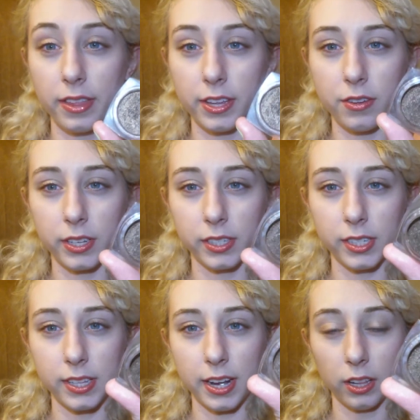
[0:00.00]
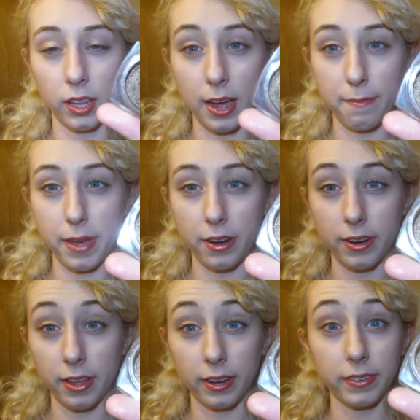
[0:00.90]
I think you can see that a lot better
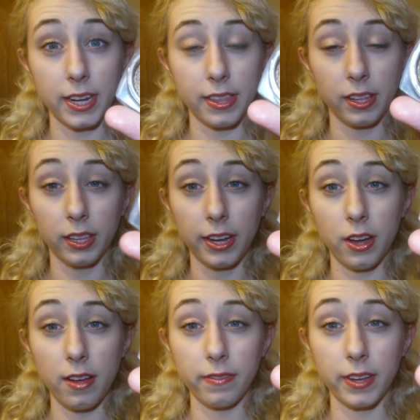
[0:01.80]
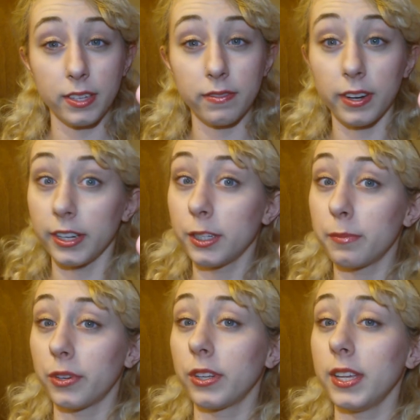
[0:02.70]
now that I've taken the lid off. It's very
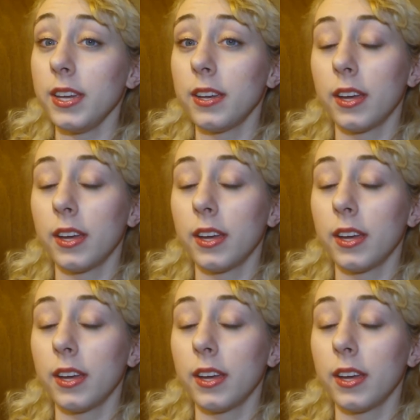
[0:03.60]
sparkly,